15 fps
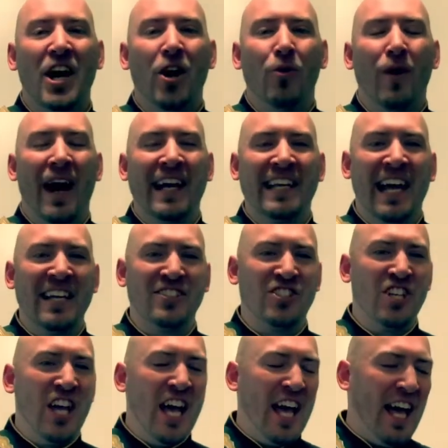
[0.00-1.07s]
Well, I guess
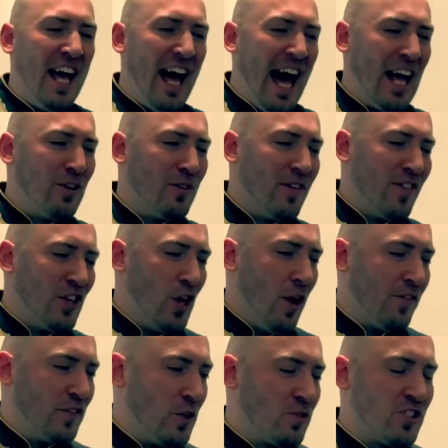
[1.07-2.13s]
I don't even know
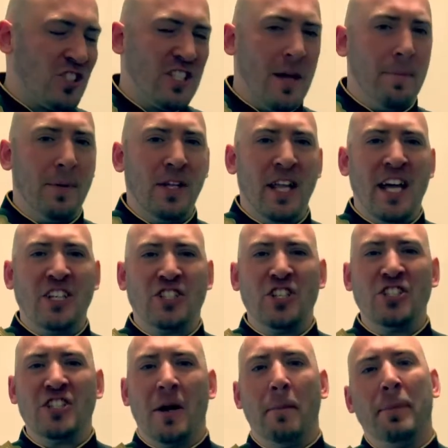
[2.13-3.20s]
if those
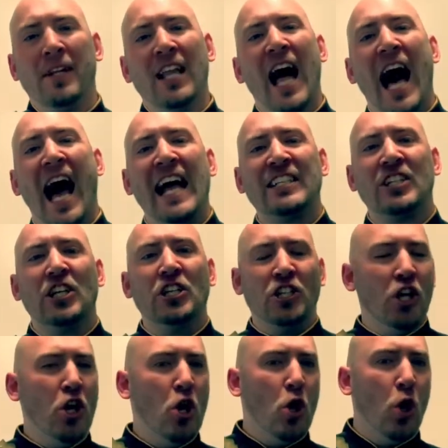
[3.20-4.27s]
stipulations apply to
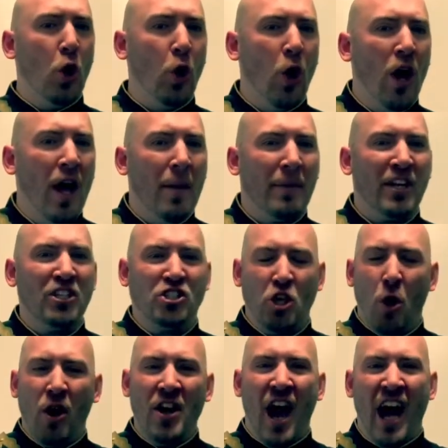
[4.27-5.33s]
you, because
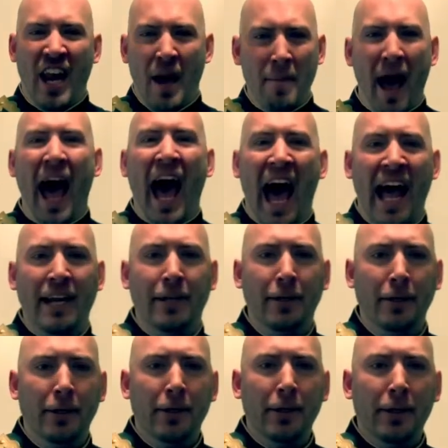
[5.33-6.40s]
you're not a man.
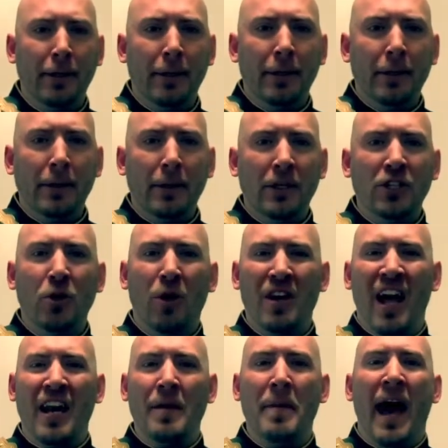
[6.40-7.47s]
You're
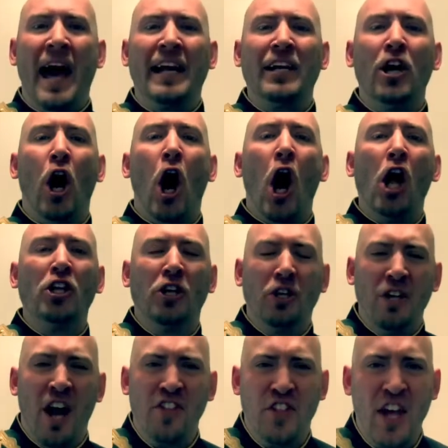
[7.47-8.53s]
not a man at all. You're
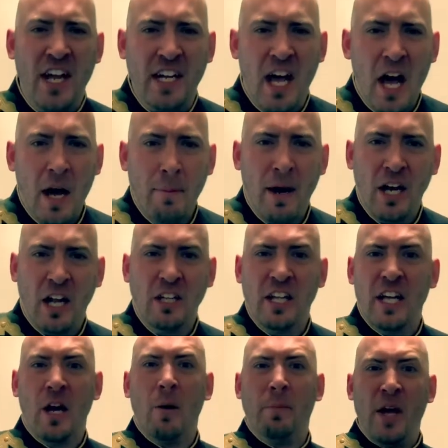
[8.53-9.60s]
nothing but a
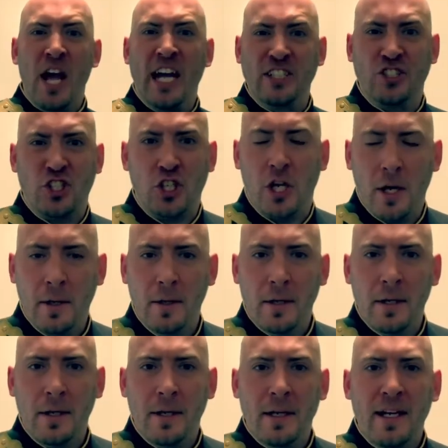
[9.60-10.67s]
little bitch,
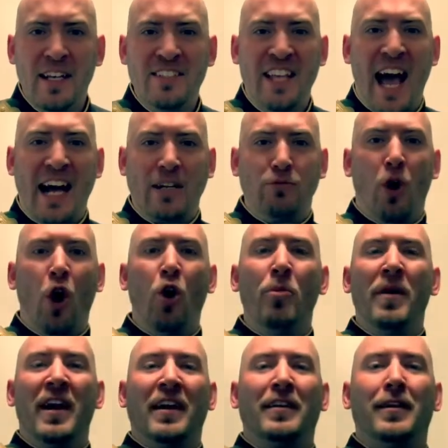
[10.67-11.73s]
Zach
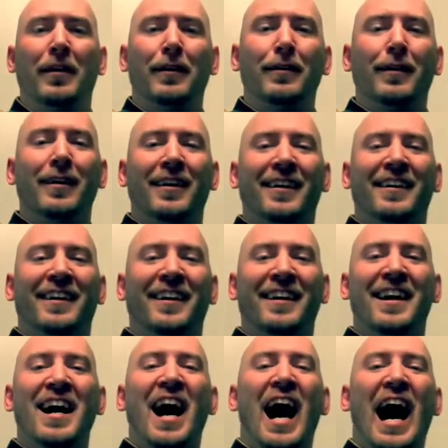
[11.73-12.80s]
Romig.
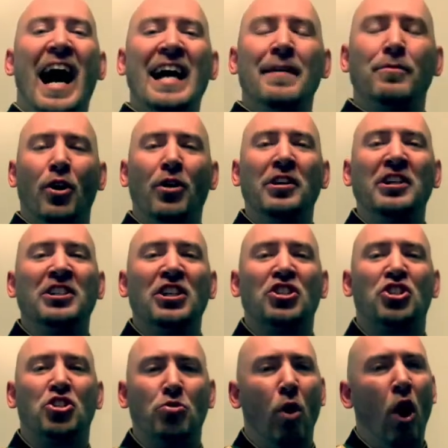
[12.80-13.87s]
I am to
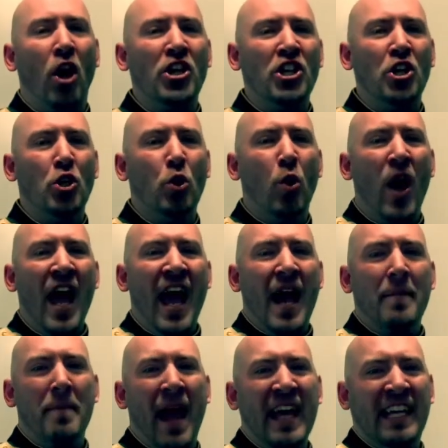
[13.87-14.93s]
destroy you
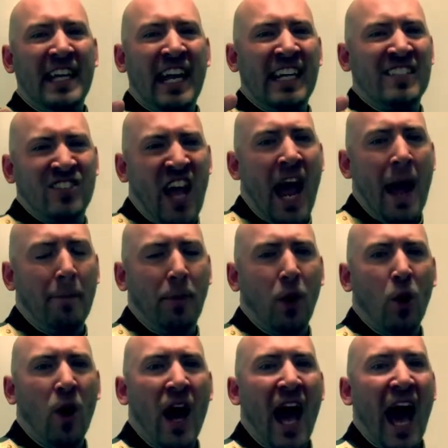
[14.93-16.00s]
and make an
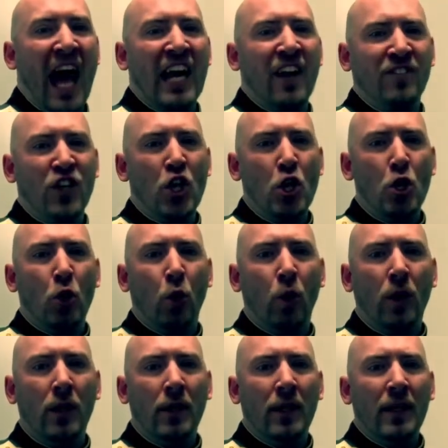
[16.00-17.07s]
example out of you
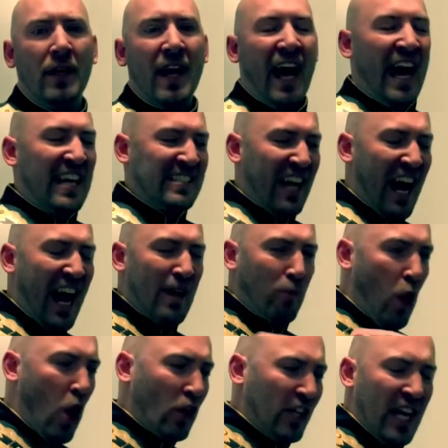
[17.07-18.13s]
as I
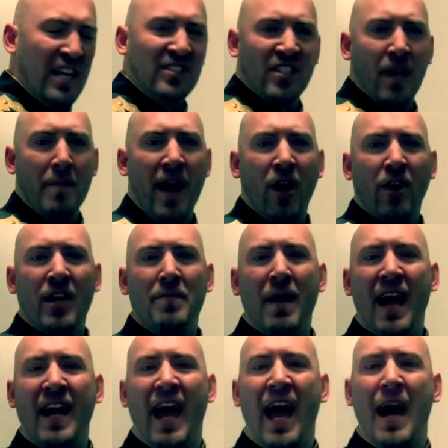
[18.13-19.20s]
walk into Merry
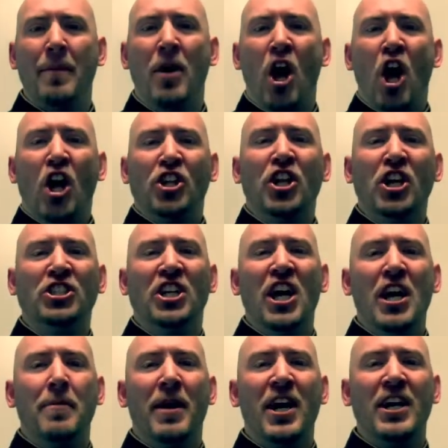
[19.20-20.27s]
Mayhem, the
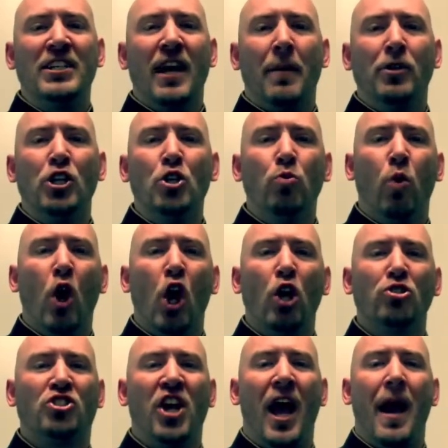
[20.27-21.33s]
DBW
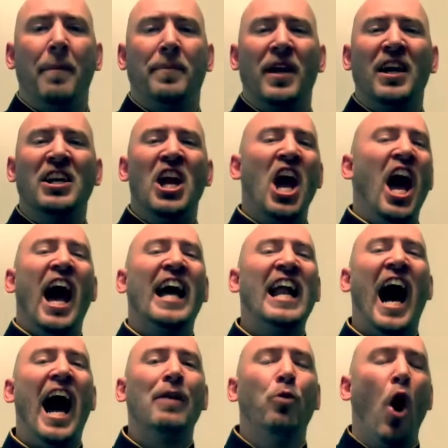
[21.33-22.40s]
World Champion, and
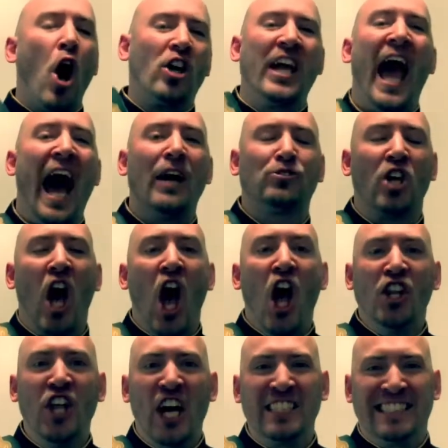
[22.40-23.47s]
I walk out
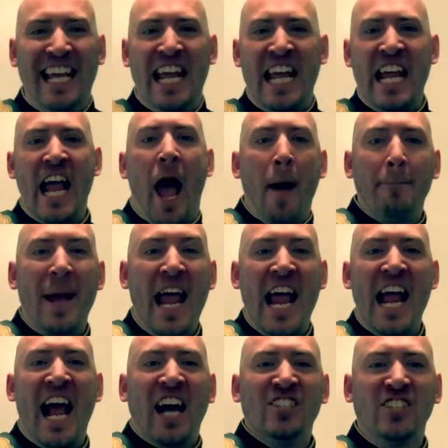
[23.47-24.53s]
the
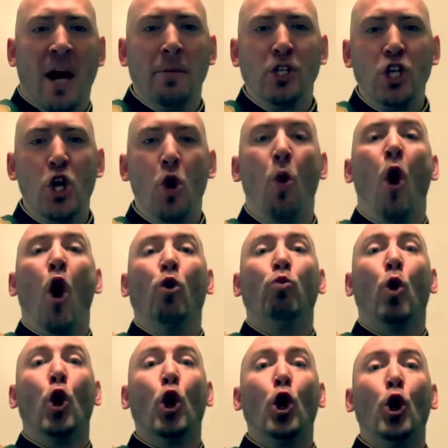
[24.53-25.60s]
DBW
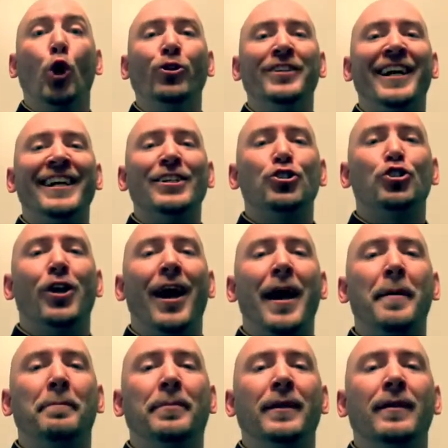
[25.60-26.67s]
World
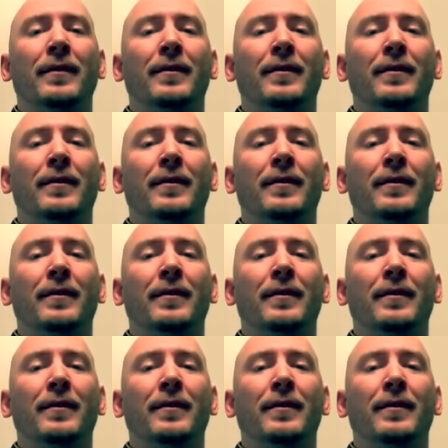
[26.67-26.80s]
Champion.